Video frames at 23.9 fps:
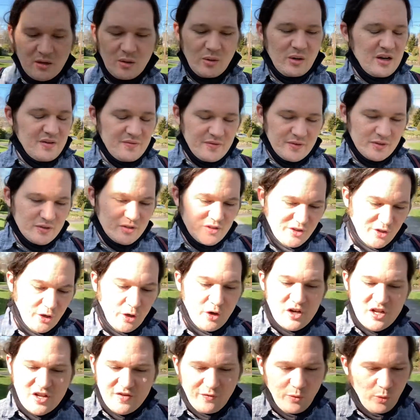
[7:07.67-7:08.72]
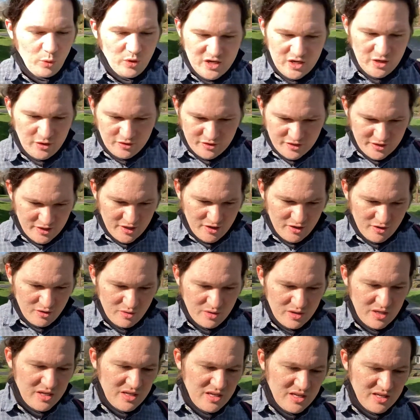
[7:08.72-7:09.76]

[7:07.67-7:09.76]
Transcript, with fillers: or even 30, 40 years ago,